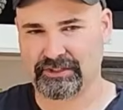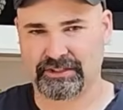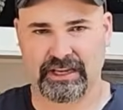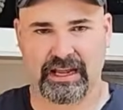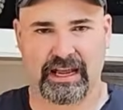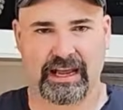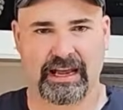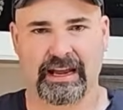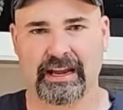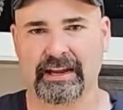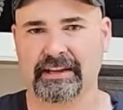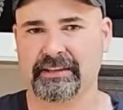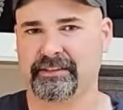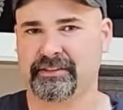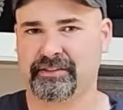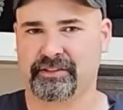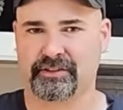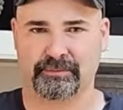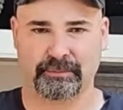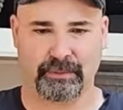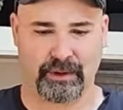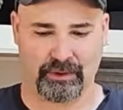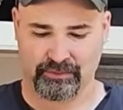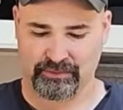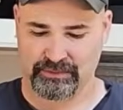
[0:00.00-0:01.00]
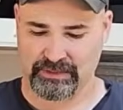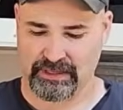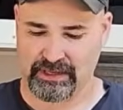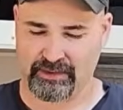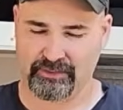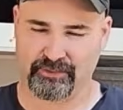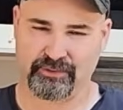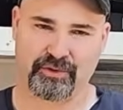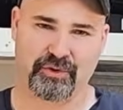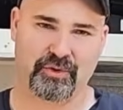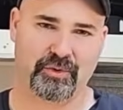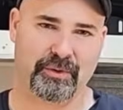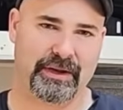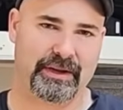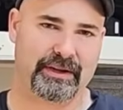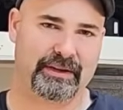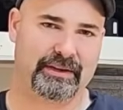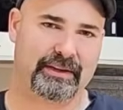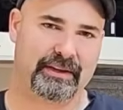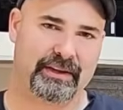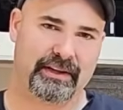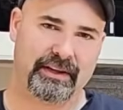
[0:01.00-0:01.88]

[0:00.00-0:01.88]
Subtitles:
died, smoked out, and quit